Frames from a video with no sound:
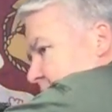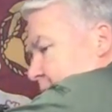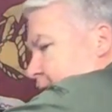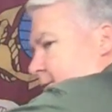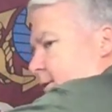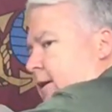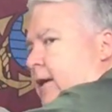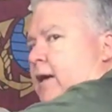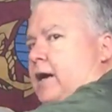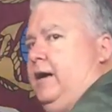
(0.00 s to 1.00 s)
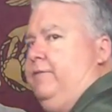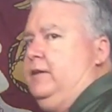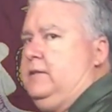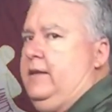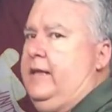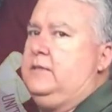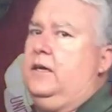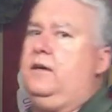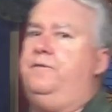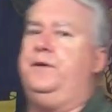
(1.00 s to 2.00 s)
end of the barrel. Obviously, that's
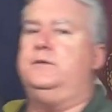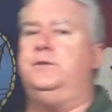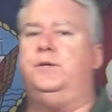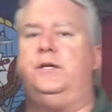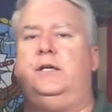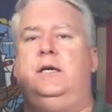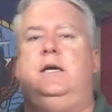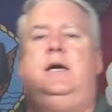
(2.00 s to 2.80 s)
not going to feel too good.